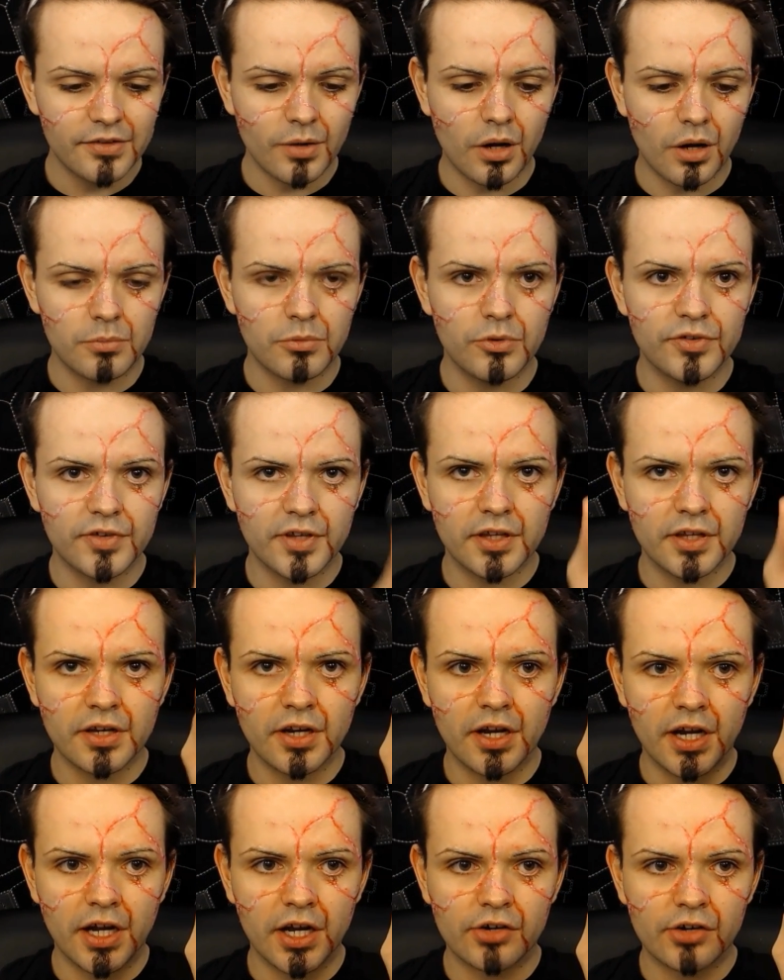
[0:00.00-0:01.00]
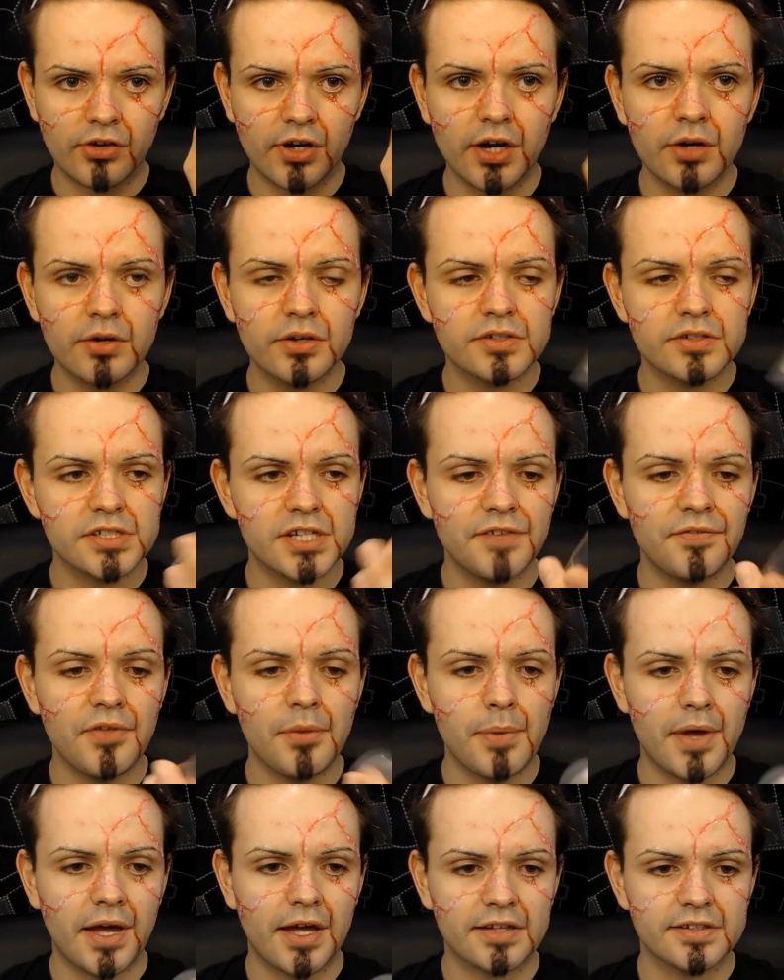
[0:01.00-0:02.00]
so I'm using a Kryolan
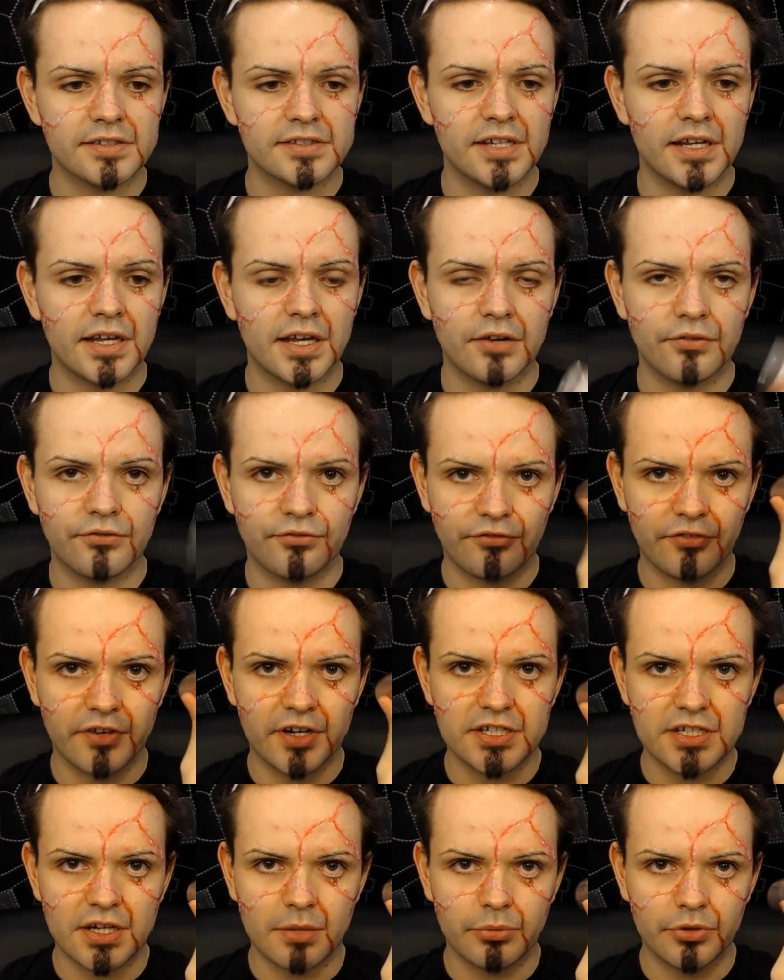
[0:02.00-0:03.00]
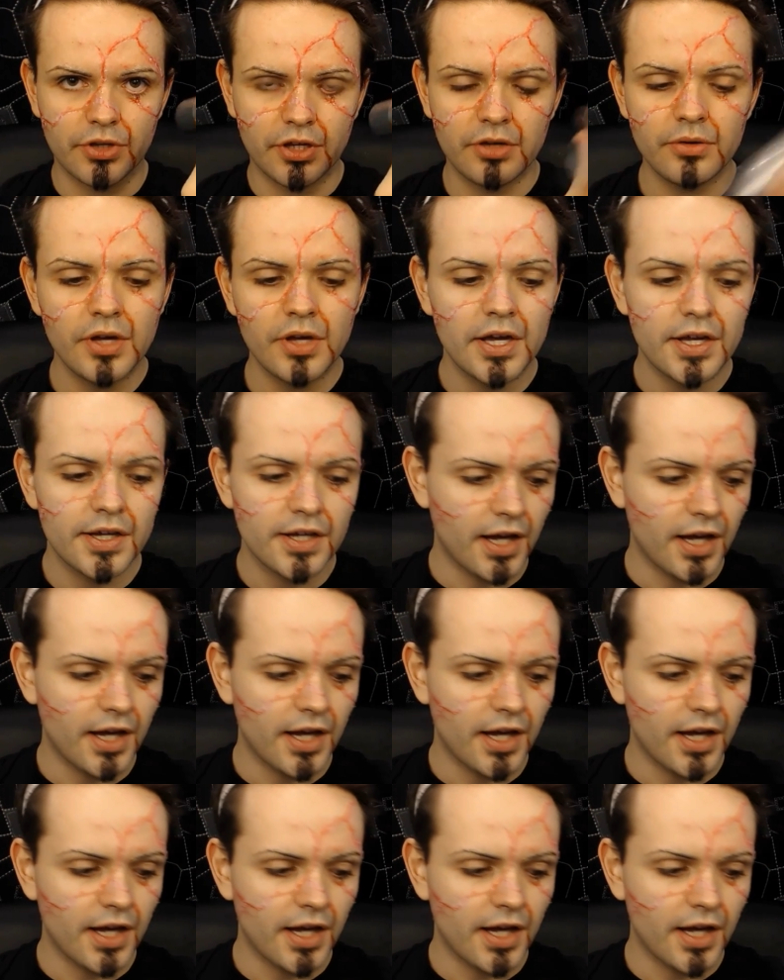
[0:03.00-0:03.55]
TV Pan Stick in 3W.